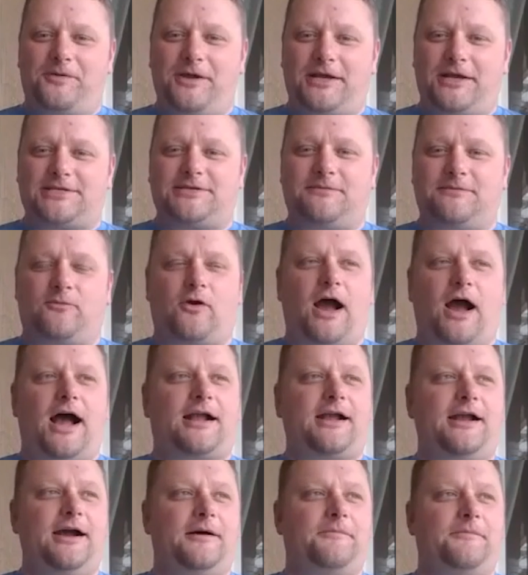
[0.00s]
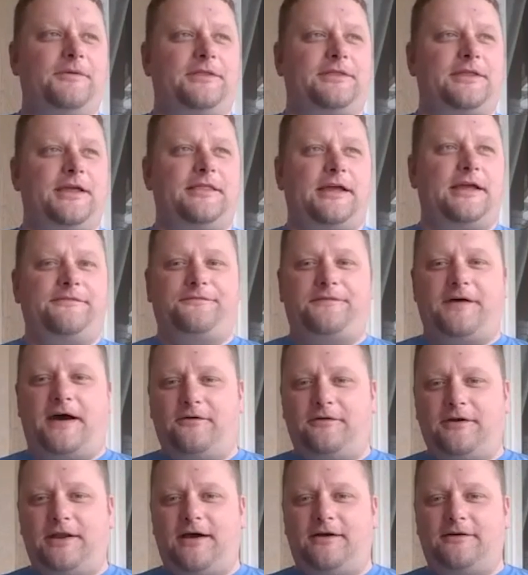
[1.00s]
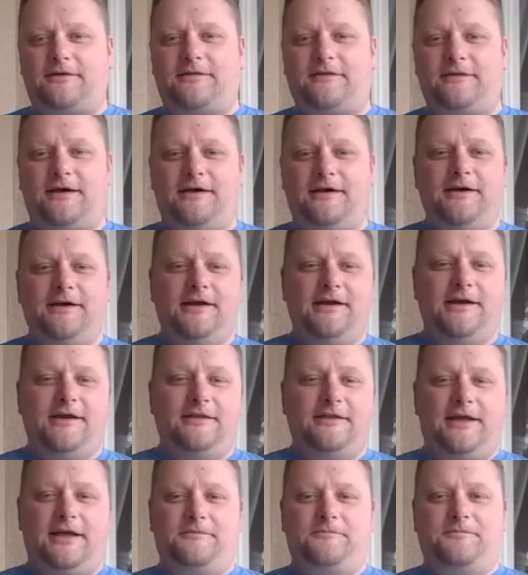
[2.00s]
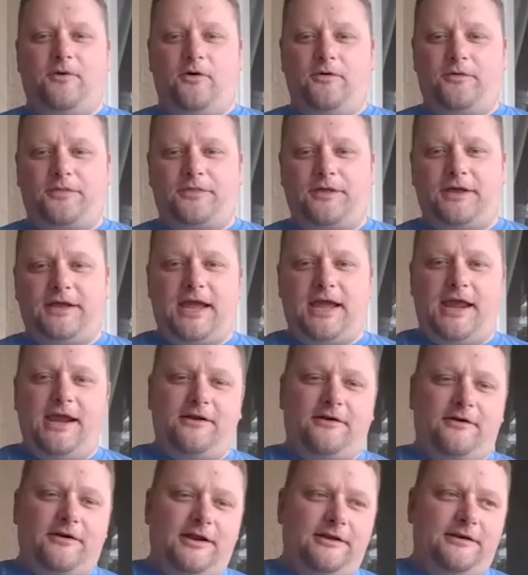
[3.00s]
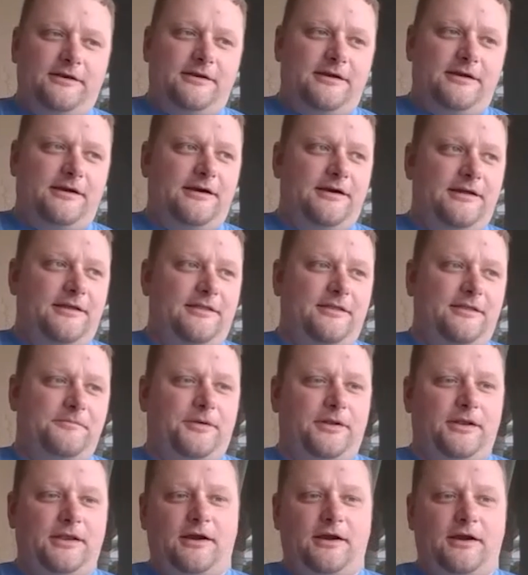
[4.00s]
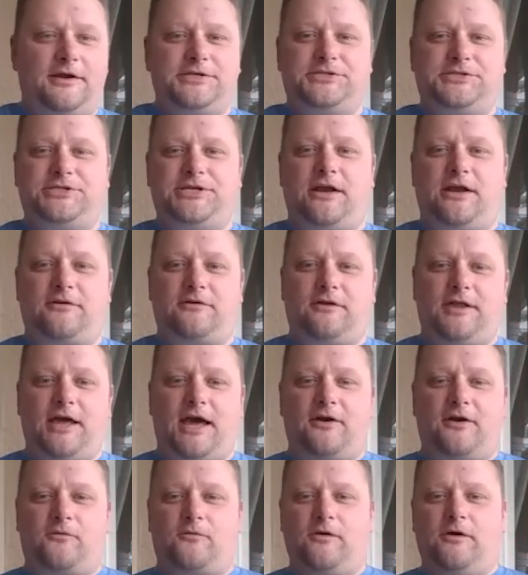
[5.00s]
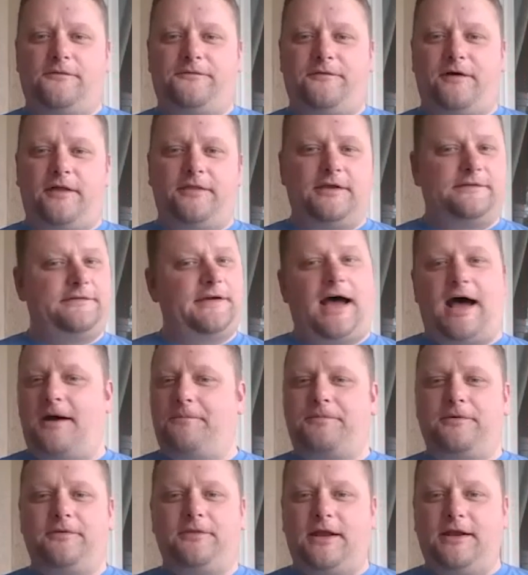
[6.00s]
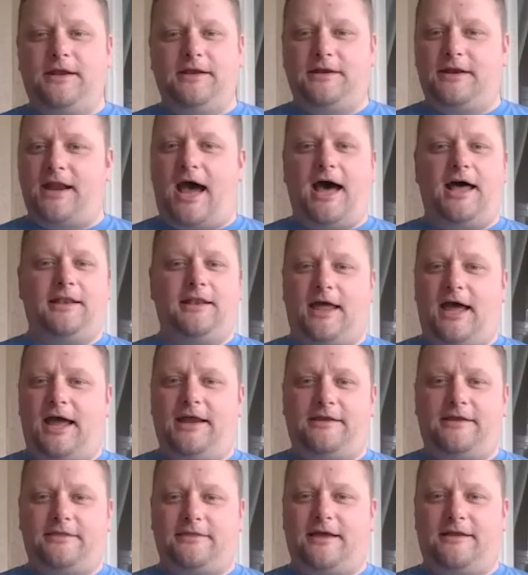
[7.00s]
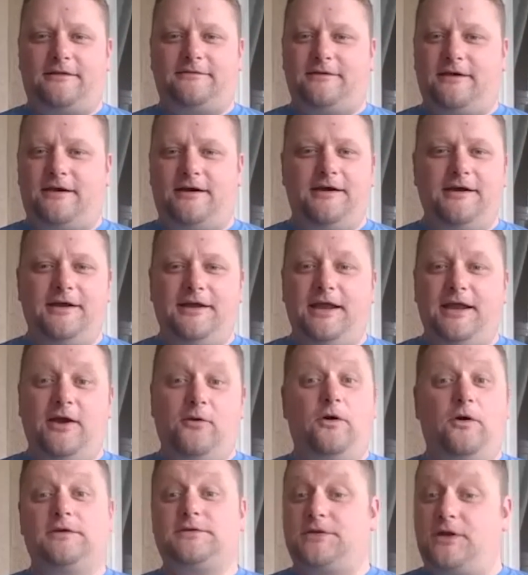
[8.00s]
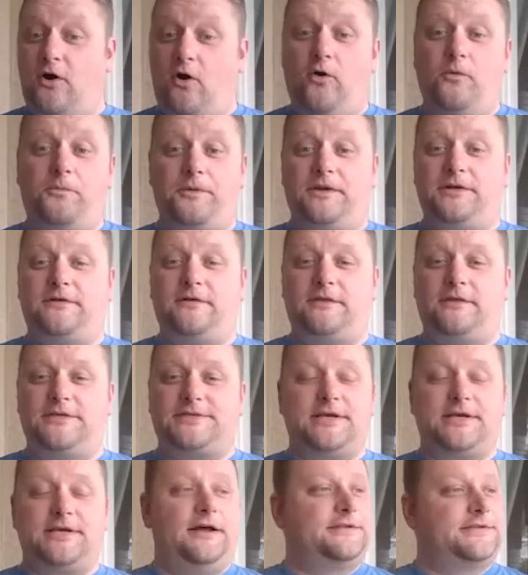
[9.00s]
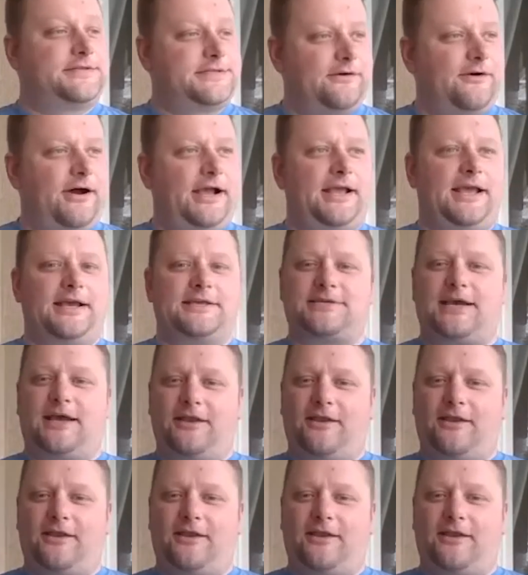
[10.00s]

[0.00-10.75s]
pick some rock up, but then they found out the, uh, that both the Gator and uh, the Polaris General had a roof on the top, and they did not like that uh, it wasn't open to the sun. So I guess I